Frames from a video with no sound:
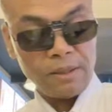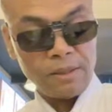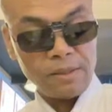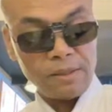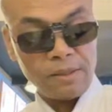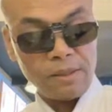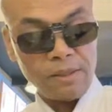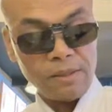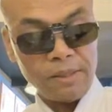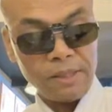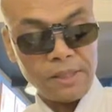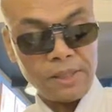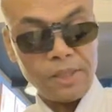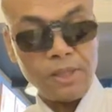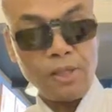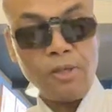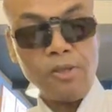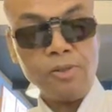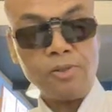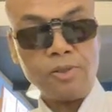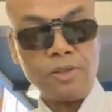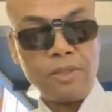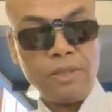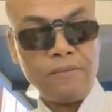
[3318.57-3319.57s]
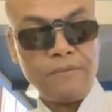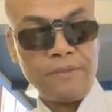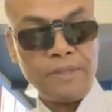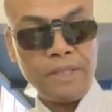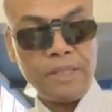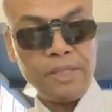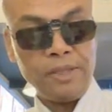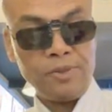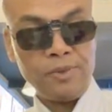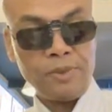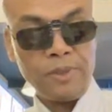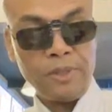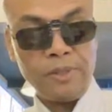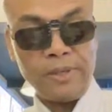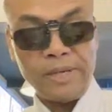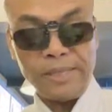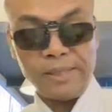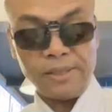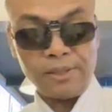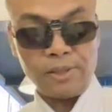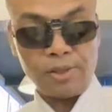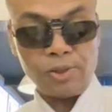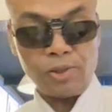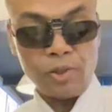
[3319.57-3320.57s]
So the children of Israel,
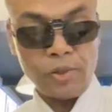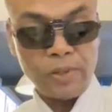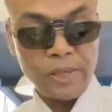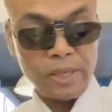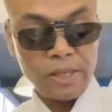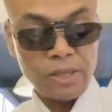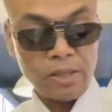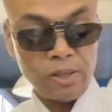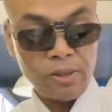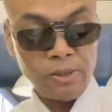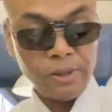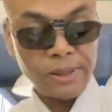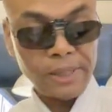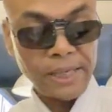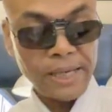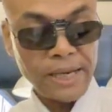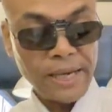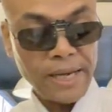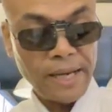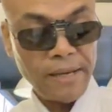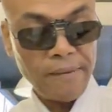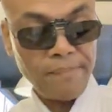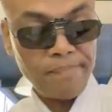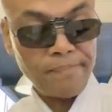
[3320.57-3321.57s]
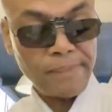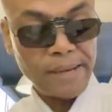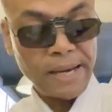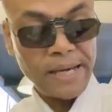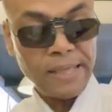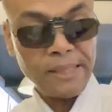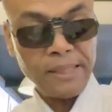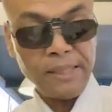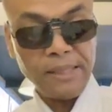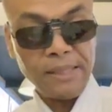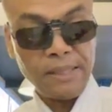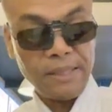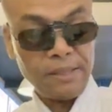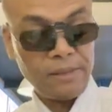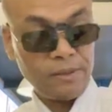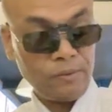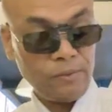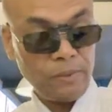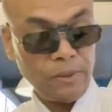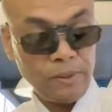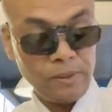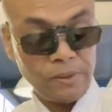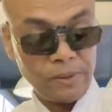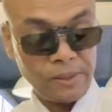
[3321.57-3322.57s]
as the story goes, they ate manna in the
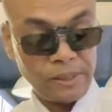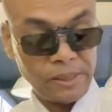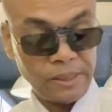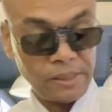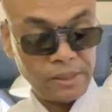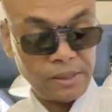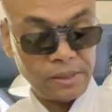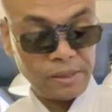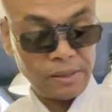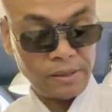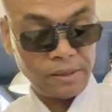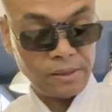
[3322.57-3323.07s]
wilderness.